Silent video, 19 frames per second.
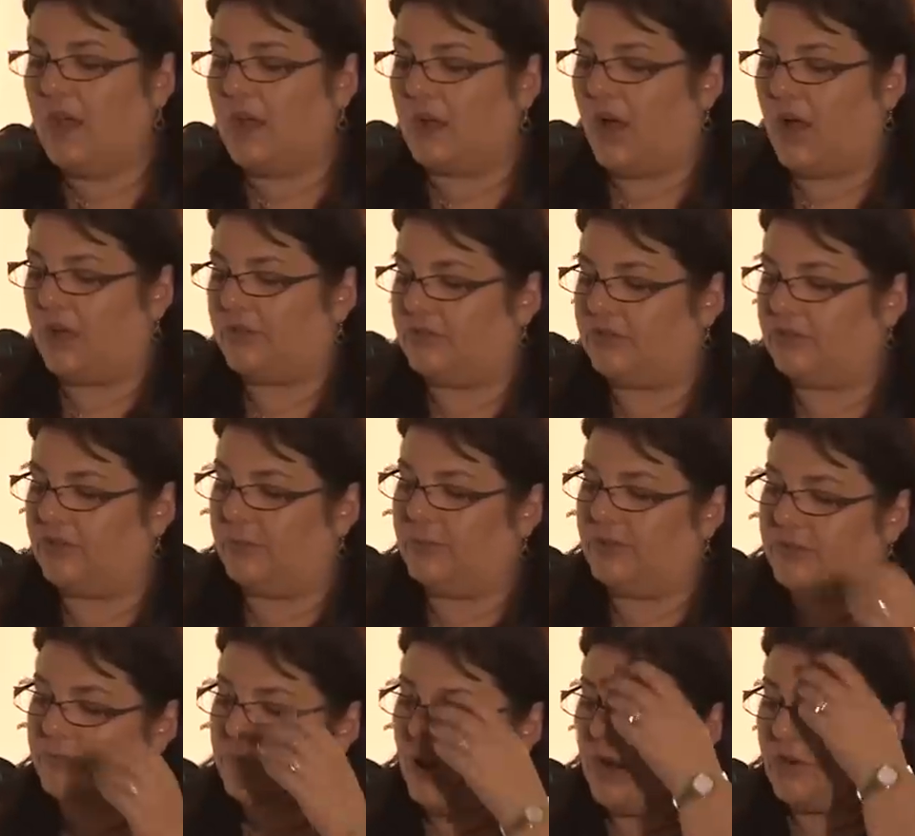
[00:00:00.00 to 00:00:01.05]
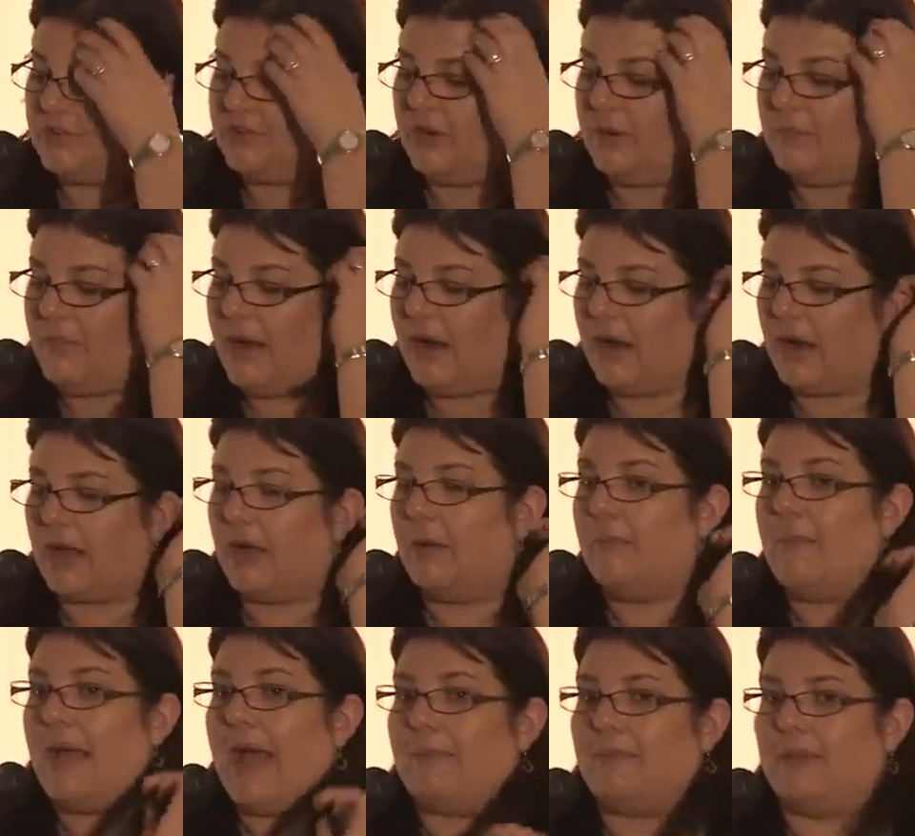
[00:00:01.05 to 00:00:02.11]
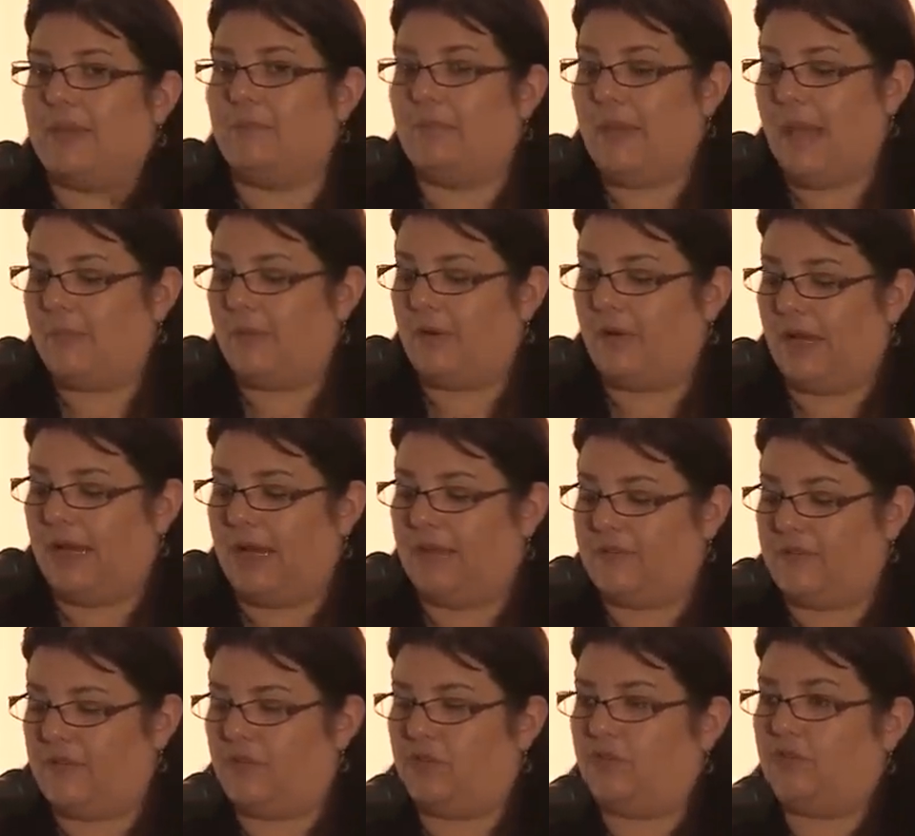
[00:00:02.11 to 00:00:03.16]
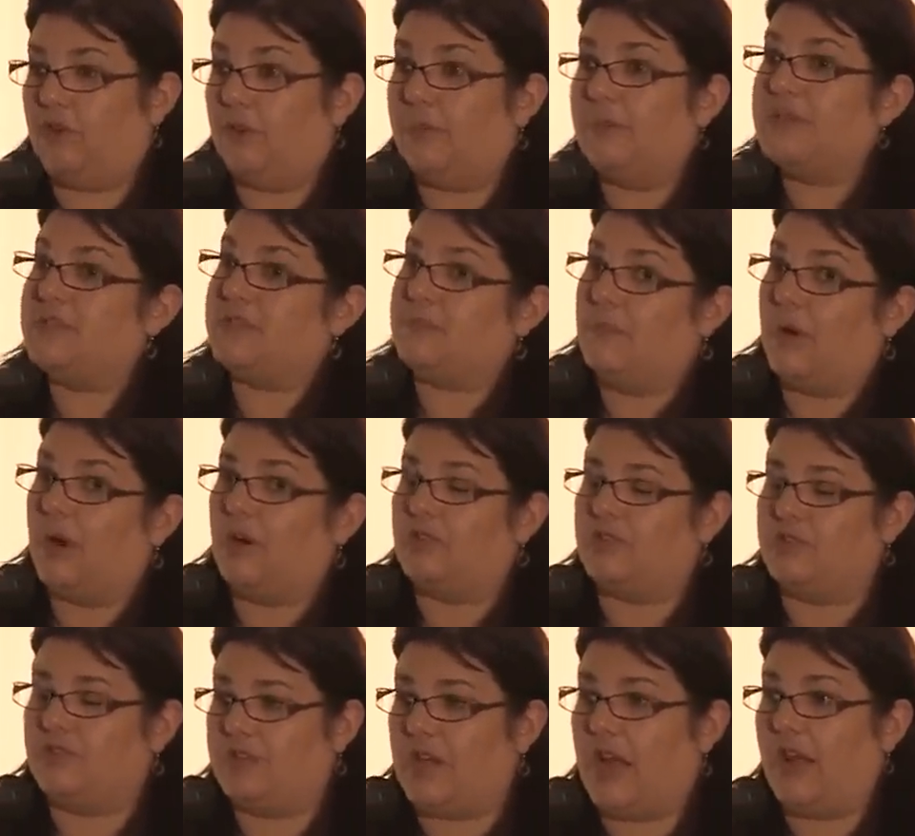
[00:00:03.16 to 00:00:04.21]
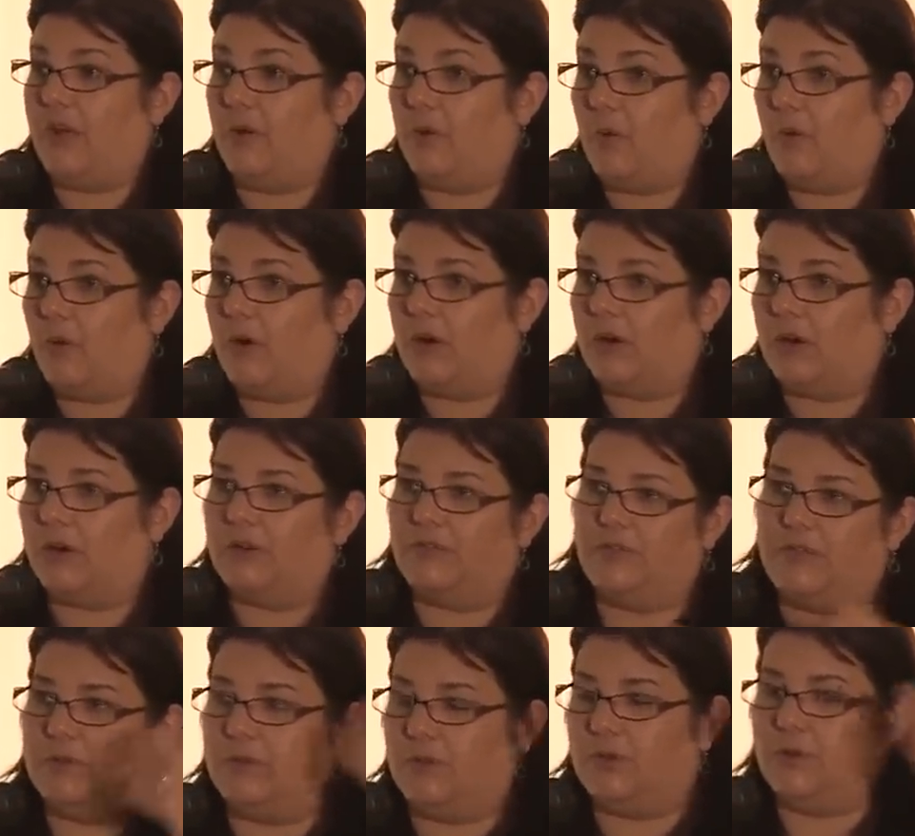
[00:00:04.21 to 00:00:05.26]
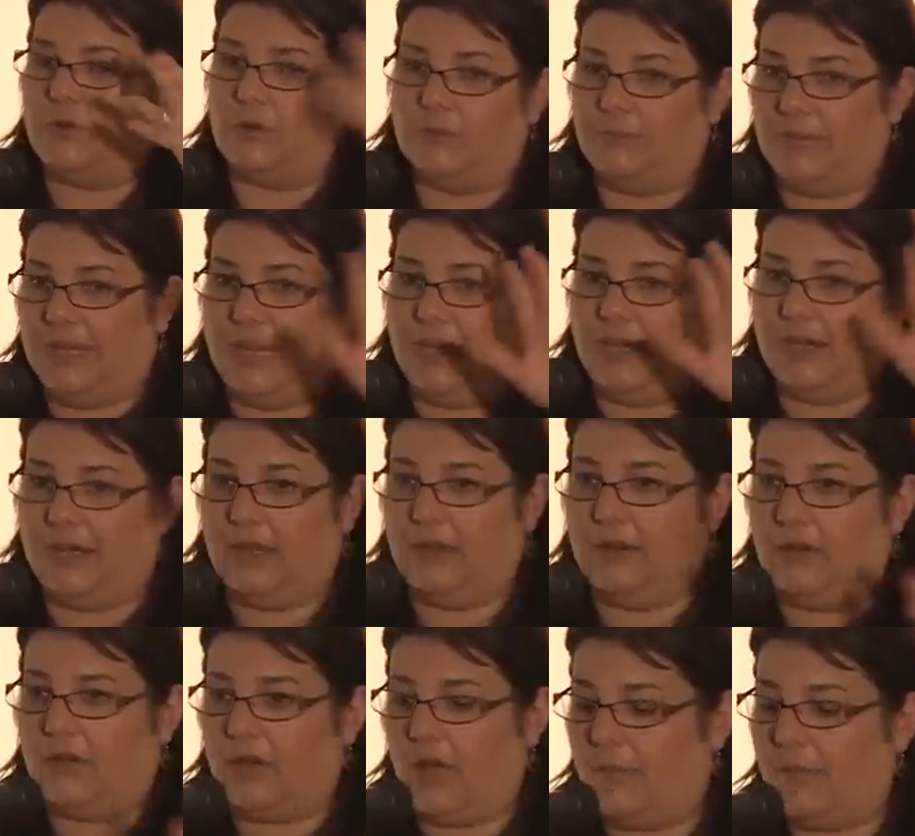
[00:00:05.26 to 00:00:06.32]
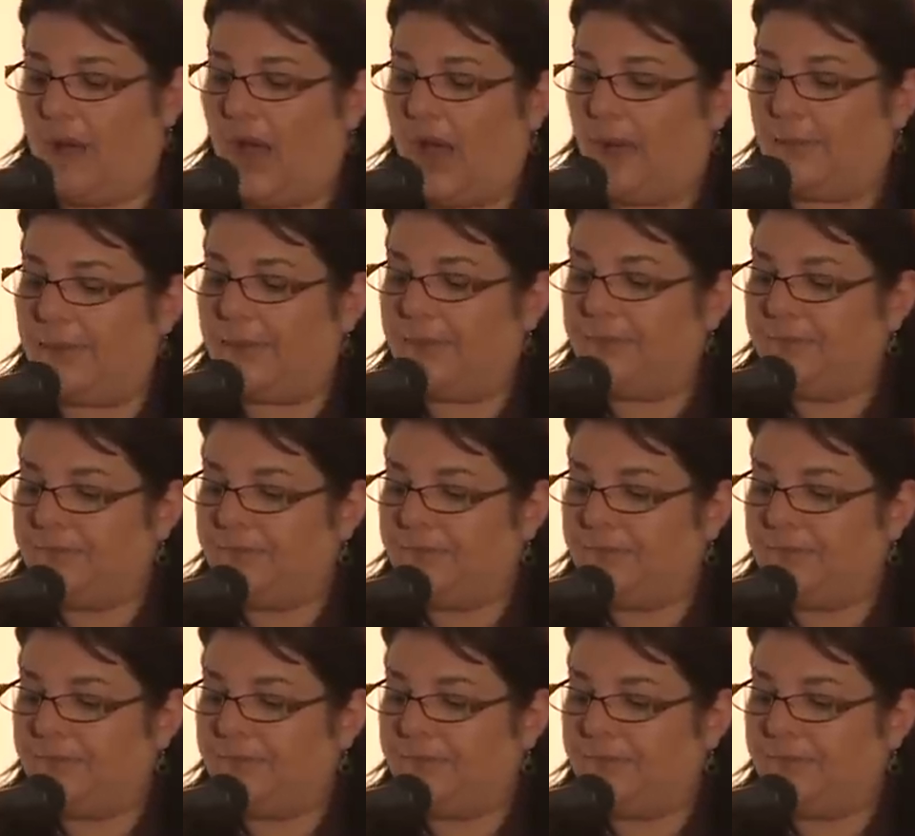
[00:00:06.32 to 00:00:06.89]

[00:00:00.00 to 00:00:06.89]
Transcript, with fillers: called Sherman's March in America Mapping Memory. It's at shermansmarch.org, or if you Google me, it'll come up.